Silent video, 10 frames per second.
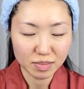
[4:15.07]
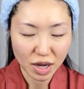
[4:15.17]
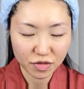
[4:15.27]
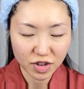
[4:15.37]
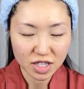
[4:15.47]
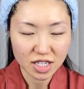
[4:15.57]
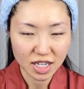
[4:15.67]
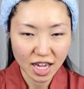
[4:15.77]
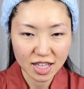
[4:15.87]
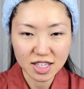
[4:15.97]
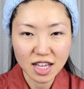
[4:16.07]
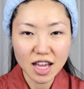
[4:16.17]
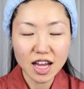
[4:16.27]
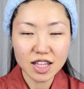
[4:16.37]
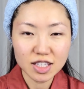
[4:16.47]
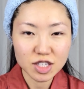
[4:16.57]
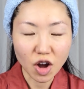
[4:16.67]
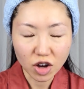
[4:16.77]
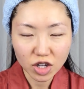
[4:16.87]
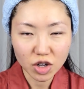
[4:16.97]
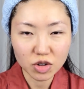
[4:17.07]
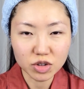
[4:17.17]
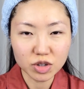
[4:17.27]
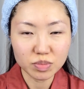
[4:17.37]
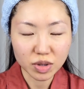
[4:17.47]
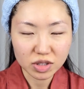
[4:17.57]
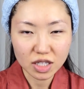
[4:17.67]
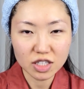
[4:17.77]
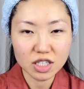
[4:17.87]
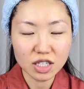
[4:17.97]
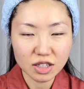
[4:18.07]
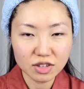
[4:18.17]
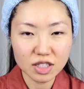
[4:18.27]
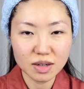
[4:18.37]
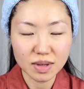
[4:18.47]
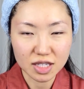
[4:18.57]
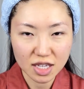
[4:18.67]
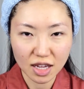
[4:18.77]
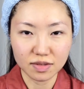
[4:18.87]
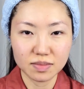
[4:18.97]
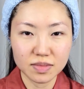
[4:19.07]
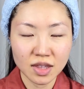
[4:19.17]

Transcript: my face against this oil could potentially irritate my skin.